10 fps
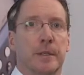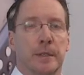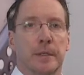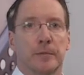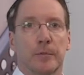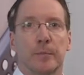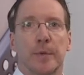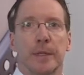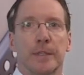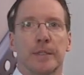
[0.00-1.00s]

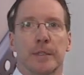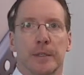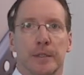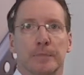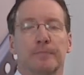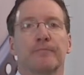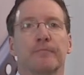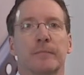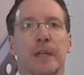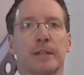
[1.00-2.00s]

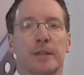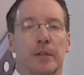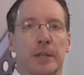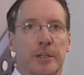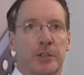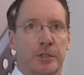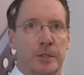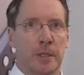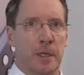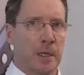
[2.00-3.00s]
data
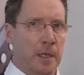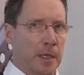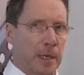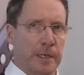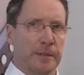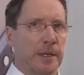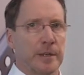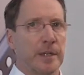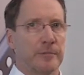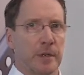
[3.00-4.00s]
collection, and they
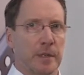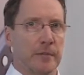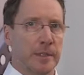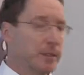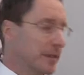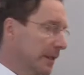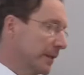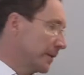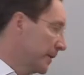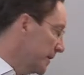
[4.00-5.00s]
are not relevant
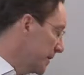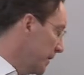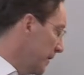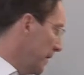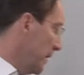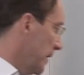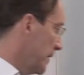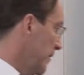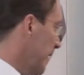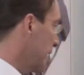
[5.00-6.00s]
in this
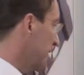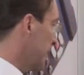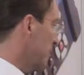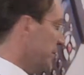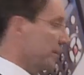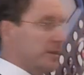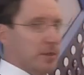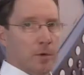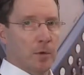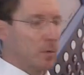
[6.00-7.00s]
training session,
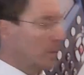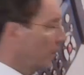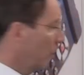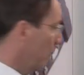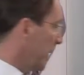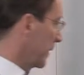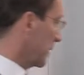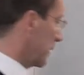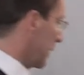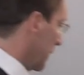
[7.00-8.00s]
so
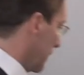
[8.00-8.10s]
we'll